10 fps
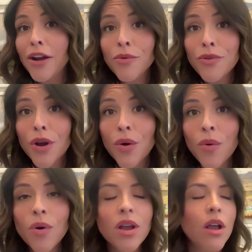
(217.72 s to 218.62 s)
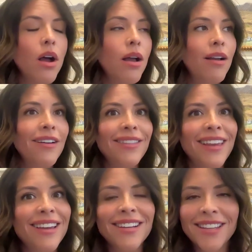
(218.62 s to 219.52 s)
I don't know
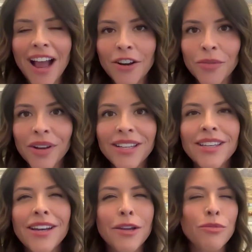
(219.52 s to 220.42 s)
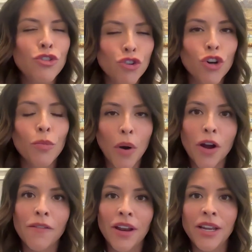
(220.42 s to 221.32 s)
the exact reason. I'm sure
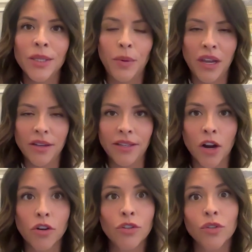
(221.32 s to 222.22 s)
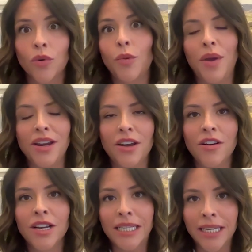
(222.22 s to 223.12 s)
part of it is because they are so dependent
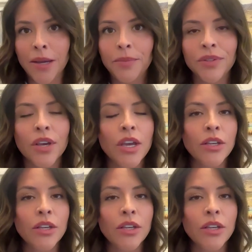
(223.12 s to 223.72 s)
on tips.